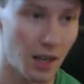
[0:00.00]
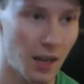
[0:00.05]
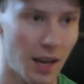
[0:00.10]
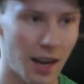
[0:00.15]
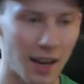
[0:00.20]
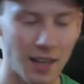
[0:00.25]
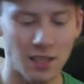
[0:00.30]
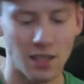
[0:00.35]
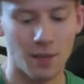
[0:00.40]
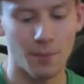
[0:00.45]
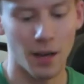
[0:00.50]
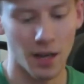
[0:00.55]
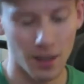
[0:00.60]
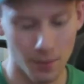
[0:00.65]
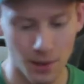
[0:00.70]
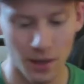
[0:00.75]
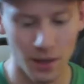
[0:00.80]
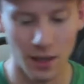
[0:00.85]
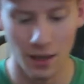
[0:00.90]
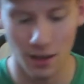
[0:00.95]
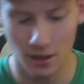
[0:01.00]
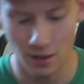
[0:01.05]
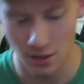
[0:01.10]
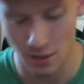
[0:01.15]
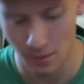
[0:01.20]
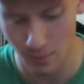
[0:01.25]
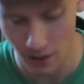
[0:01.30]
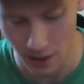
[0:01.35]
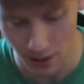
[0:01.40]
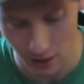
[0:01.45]
HDMI to mini
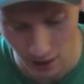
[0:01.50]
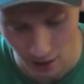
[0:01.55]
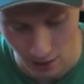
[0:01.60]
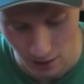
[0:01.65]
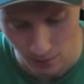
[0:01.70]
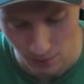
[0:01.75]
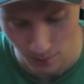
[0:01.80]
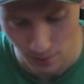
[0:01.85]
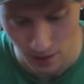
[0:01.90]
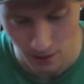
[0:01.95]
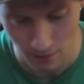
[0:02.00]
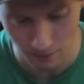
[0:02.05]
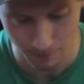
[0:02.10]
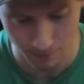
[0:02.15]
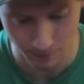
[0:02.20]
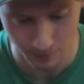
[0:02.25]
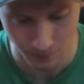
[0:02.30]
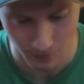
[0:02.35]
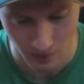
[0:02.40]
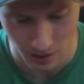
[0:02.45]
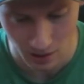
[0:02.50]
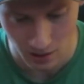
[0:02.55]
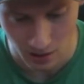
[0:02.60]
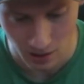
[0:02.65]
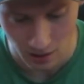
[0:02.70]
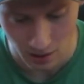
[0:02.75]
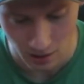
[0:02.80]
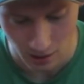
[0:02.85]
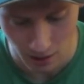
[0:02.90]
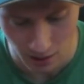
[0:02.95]
HDMI, I can't speak.
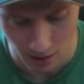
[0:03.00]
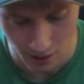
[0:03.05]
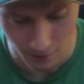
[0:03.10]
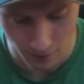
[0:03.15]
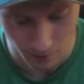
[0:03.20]
Got even